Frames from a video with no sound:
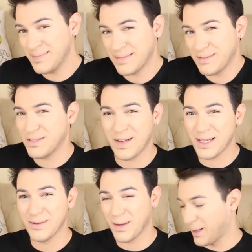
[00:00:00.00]

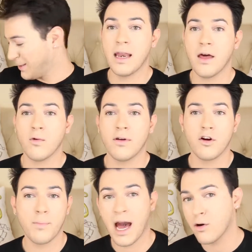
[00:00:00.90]
fucking weird. Now that we
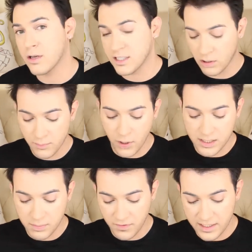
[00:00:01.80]
are powdered, let's go ahead and
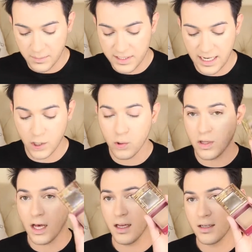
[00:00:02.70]
bronze up the face. I'm gonna take
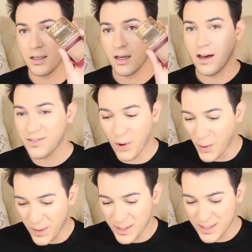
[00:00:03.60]
Hoola of
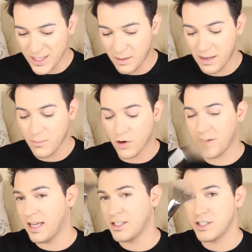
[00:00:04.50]
course, on my
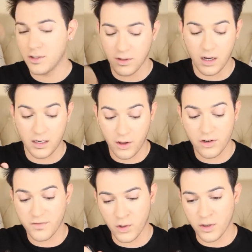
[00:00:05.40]
Morphe E2,
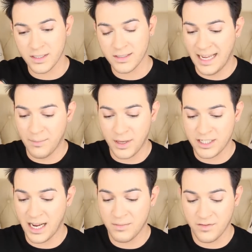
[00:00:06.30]
another of course. Damn,
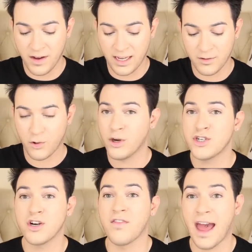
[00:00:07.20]
bitch, I am a fucking
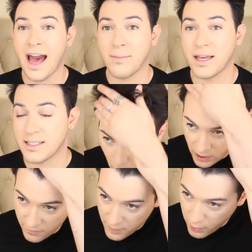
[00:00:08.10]
creature of habit.
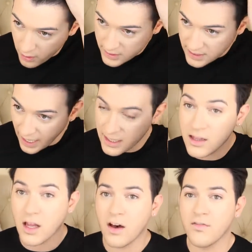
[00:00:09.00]
When I find products that I
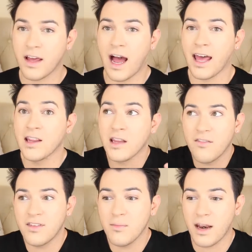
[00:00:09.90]
love, like, I
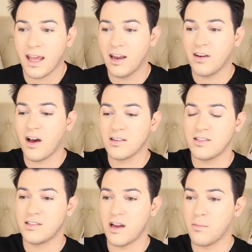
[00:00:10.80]
love them and I cannot
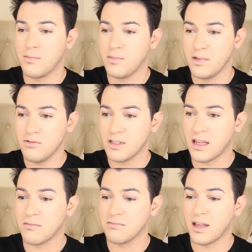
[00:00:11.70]
stop using
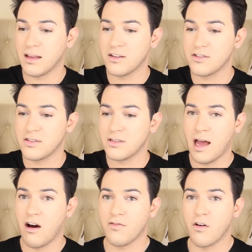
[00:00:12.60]
them. Like, it's just
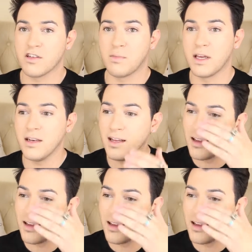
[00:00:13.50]
how I've always been.